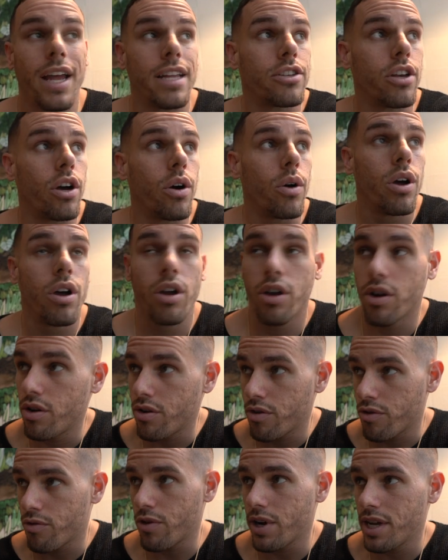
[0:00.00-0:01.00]
So
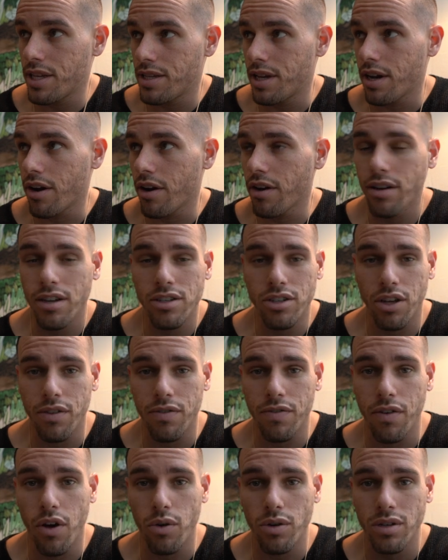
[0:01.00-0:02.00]
Reed's here, he's on
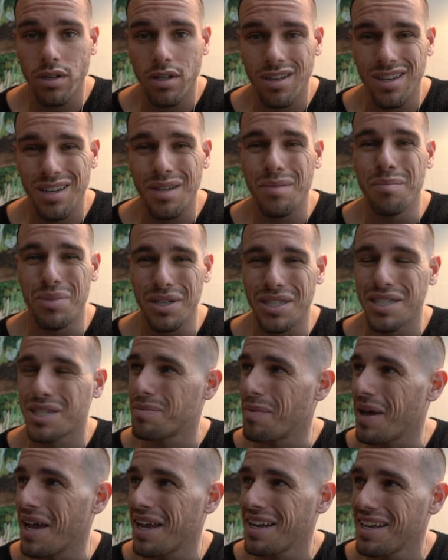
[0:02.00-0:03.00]
the phone,
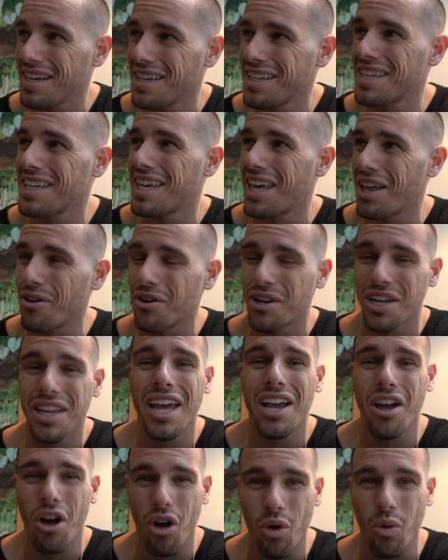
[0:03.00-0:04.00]
businessman, killing it
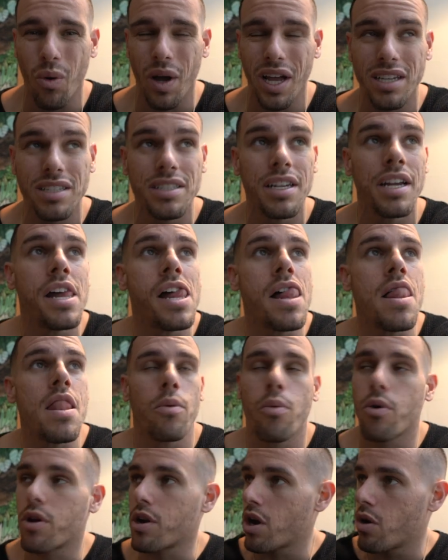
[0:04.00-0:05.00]
like always.
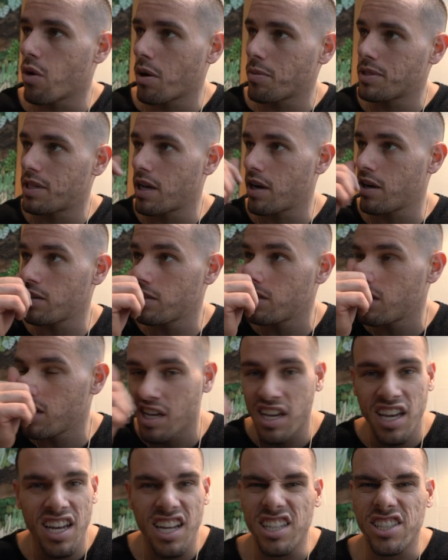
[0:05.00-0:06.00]
We're gonna go upstairs,
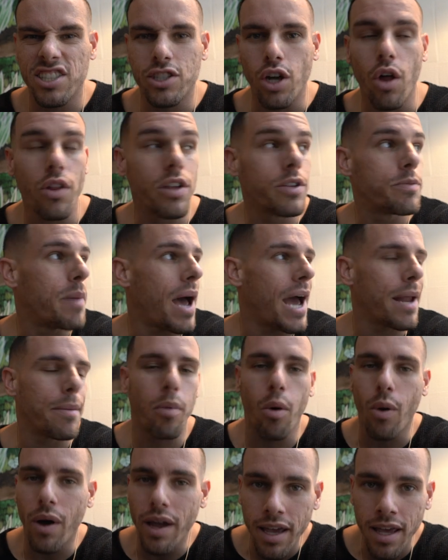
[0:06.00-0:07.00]
install this bad
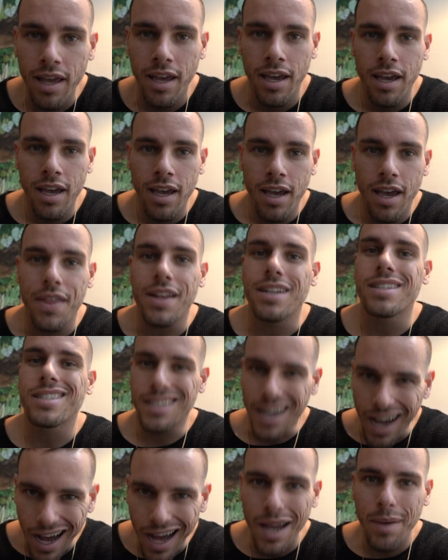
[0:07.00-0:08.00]
boy, and it's
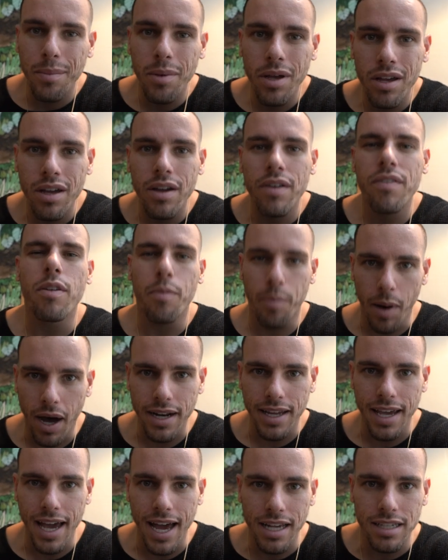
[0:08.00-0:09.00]
time for the podcast.